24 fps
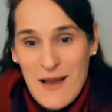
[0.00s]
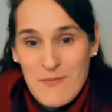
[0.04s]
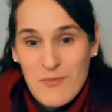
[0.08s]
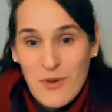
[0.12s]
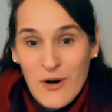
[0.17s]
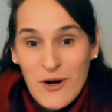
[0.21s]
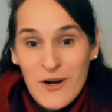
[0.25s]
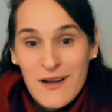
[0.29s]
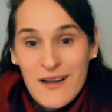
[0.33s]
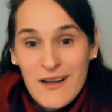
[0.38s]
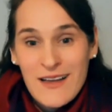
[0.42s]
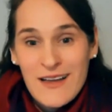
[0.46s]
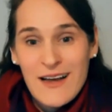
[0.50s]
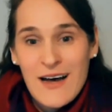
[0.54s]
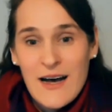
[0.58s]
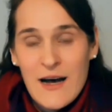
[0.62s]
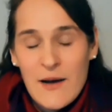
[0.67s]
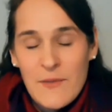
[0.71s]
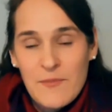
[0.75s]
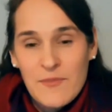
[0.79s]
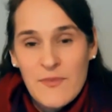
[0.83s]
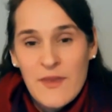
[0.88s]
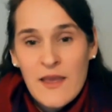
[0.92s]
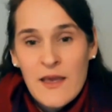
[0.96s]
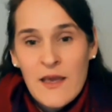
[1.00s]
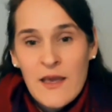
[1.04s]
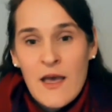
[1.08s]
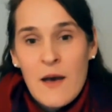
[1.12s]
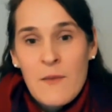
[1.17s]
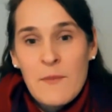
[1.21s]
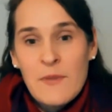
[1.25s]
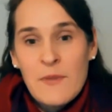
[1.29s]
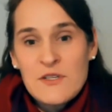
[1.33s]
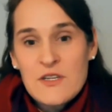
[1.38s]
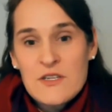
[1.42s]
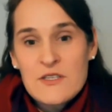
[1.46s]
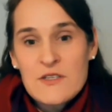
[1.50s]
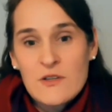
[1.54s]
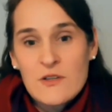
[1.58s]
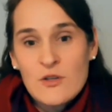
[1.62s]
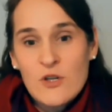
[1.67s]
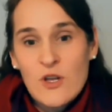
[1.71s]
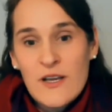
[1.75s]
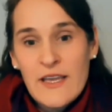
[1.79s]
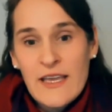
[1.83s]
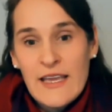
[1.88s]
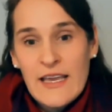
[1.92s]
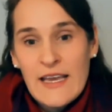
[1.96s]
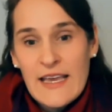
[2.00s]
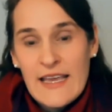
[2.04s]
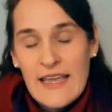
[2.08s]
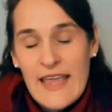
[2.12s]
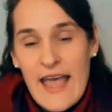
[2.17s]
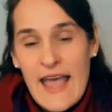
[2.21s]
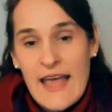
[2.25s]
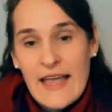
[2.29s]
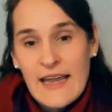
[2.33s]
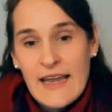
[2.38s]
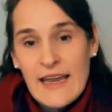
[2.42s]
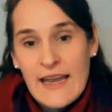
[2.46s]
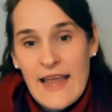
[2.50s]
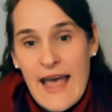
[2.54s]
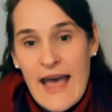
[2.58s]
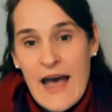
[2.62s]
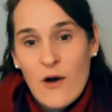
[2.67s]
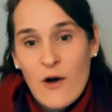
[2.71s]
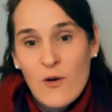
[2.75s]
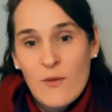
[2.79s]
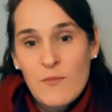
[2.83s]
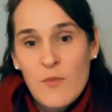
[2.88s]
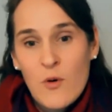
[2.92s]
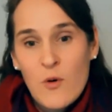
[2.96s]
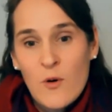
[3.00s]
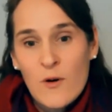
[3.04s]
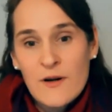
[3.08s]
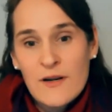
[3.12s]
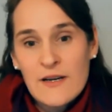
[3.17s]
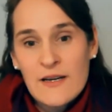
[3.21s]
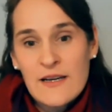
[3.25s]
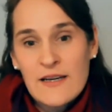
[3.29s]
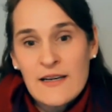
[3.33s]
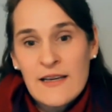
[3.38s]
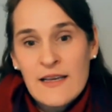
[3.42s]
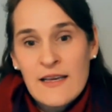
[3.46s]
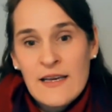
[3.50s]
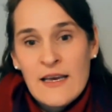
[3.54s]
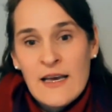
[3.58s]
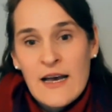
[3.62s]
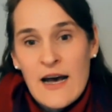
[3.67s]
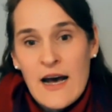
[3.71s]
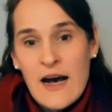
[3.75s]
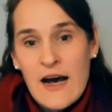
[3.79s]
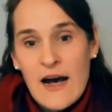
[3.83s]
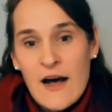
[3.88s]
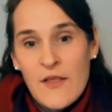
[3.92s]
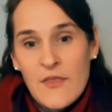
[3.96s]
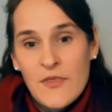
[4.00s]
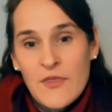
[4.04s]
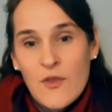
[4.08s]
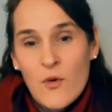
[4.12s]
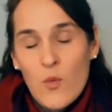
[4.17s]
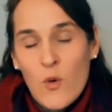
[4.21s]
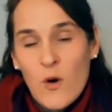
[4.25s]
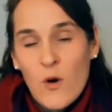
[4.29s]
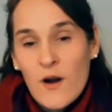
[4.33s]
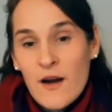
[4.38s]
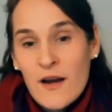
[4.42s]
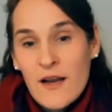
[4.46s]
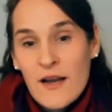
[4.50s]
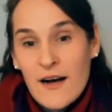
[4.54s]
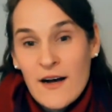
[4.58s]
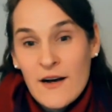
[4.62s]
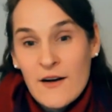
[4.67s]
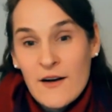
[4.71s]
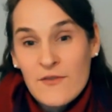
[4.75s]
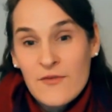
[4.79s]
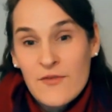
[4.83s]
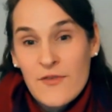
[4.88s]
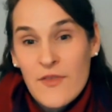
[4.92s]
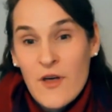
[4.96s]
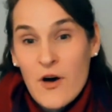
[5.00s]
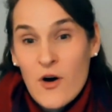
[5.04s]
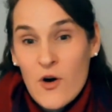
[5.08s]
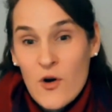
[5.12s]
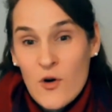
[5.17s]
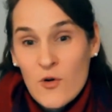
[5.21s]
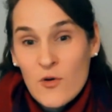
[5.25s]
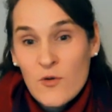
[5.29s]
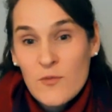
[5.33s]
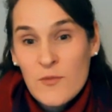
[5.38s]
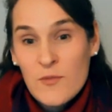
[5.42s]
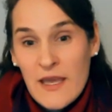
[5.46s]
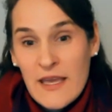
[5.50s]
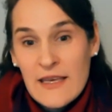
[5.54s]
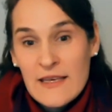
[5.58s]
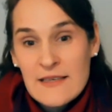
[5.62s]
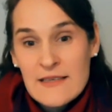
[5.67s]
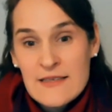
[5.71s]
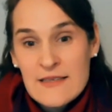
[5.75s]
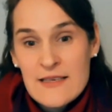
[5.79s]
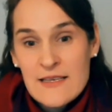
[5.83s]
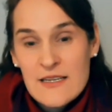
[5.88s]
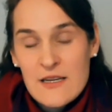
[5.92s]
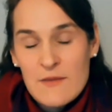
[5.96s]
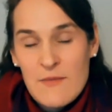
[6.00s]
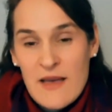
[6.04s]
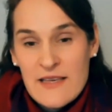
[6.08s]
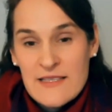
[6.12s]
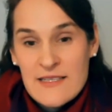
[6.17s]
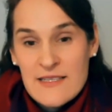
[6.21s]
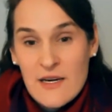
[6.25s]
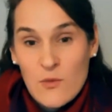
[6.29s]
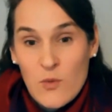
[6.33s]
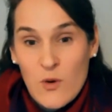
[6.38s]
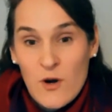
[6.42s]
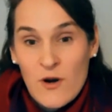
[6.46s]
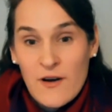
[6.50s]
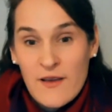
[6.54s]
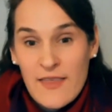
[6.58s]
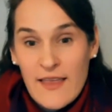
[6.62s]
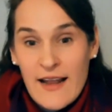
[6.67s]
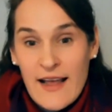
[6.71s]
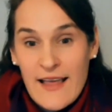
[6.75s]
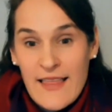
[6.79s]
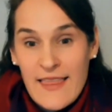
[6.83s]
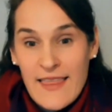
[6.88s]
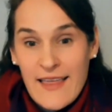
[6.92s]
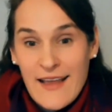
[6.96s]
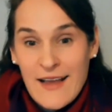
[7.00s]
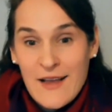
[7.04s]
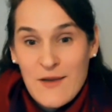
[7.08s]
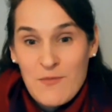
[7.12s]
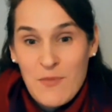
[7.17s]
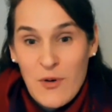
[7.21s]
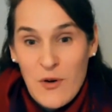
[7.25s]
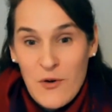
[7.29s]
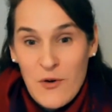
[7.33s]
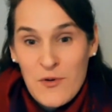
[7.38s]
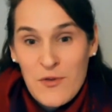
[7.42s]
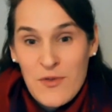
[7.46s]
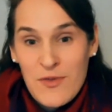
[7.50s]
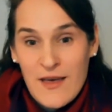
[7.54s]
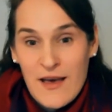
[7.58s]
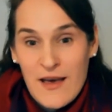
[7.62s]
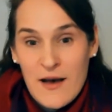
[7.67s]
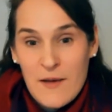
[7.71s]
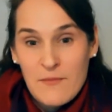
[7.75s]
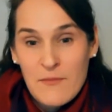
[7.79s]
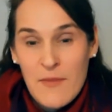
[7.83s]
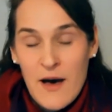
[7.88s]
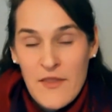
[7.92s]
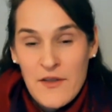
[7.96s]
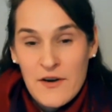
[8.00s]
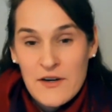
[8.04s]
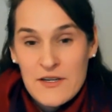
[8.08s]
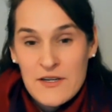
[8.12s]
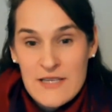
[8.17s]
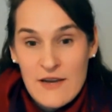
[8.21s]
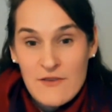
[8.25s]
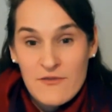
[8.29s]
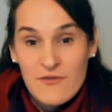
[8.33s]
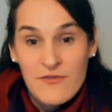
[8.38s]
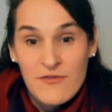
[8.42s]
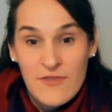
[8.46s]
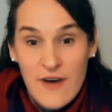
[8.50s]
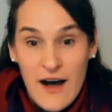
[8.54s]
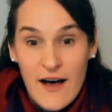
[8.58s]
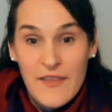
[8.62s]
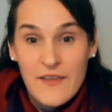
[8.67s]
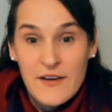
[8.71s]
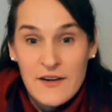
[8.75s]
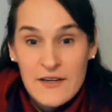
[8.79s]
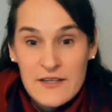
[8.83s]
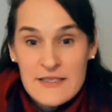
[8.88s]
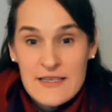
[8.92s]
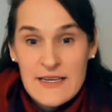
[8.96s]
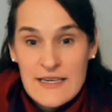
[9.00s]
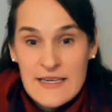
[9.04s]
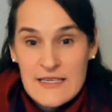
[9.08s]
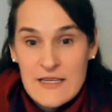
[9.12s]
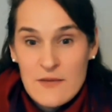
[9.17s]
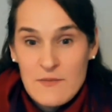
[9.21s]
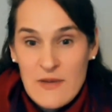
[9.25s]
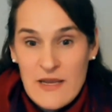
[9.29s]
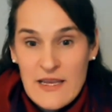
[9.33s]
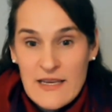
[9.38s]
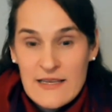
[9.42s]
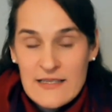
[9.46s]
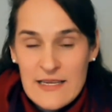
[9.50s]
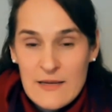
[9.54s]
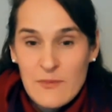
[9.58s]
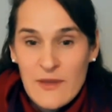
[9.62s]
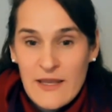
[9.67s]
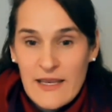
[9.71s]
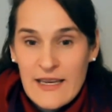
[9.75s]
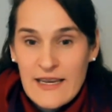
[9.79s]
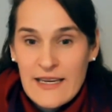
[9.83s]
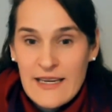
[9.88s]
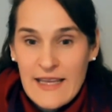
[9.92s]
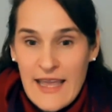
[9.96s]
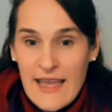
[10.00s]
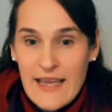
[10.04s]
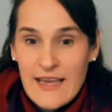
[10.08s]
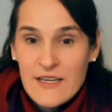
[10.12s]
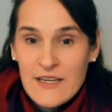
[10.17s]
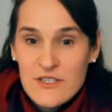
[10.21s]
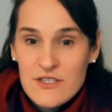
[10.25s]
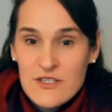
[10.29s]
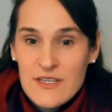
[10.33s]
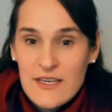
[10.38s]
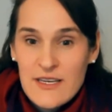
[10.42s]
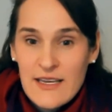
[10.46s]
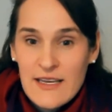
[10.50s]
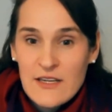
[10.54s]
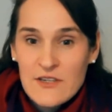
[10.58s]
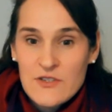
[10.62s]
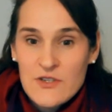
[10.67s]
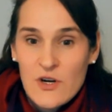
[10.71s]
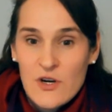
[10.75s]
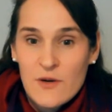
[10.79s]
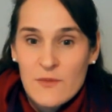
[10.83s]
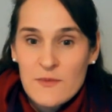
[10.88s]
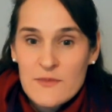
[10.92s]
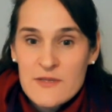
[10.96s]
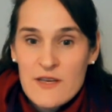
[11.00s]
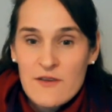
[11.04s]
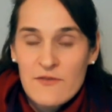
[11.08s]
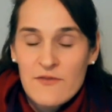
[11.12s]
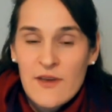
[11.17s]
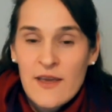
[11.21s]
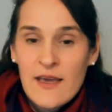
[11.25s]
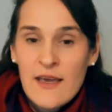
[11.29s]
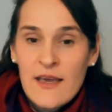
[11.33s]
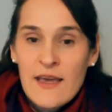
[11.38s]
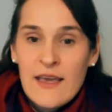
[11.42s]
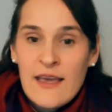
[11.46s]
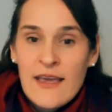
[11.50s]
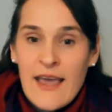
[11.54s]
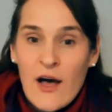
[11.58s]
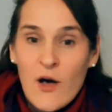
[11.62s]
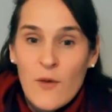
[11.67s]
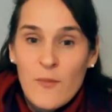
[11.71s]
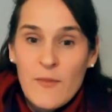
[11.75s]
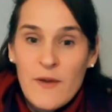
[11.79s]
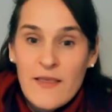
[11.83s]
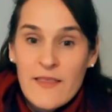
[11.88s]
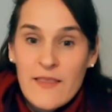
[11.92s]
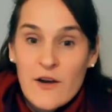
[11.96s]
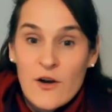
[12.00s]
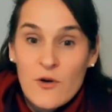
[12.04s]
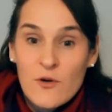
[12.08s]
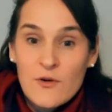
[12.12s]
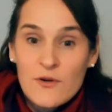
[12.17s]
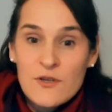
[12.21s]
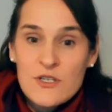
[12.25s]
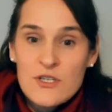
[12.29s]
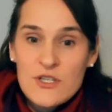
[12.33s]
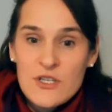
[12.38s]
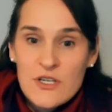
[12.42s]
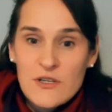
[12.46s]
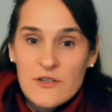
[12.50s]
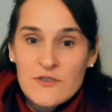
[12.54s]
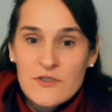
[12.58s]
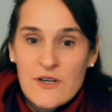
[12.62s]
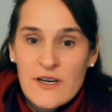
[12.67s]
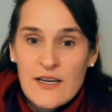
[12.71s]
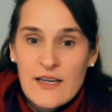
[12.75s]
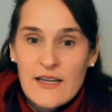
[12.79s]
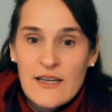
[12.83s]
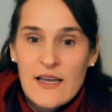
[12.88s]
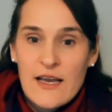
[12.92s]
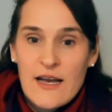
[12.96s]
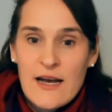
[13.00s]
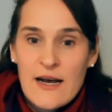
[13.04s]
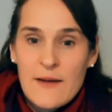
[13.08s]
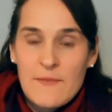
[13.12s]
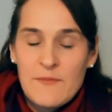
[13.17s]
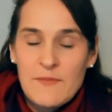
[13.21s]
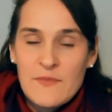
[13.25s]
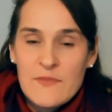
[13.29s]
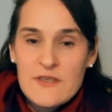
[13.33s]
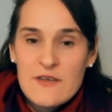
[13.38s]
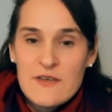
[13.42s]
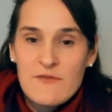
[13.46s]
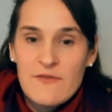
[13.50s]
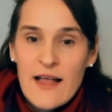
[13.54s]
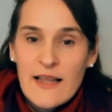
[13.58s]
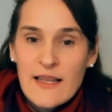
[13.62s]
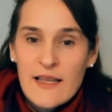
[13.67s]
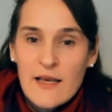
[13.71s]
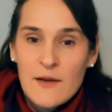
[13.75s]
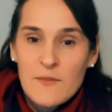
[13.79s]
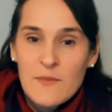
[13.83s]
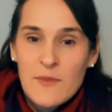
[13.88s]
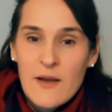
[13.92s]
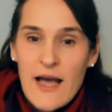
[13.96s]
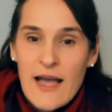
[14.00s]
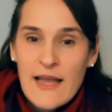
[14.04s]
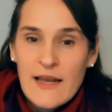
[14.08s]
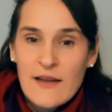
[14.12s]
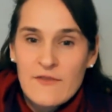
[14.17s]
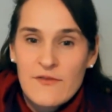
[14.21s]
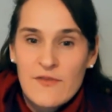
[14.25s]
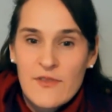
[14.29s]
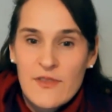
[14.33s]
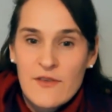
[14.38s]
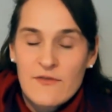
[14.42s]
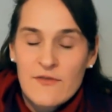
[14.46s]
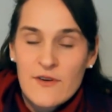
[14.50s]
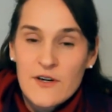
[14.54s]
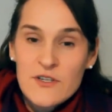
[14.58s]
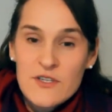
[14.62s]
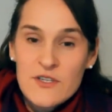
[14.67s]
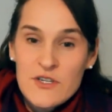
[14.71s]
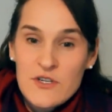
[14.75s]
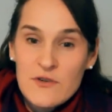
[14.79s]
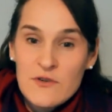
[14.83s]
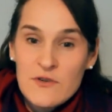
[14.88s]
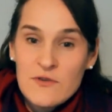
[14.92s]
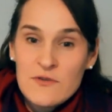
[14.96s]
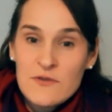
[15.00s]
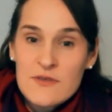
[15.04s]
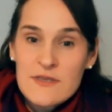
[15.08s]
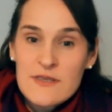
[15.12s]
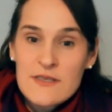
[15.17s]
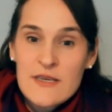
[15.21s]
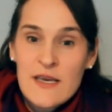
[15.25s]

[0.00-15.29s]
book. But just looking again at how important the work of the home is, the domestic work that I think both mothers and fathers need to be deeply engaged in terms of helping their own children develop kind of the virtues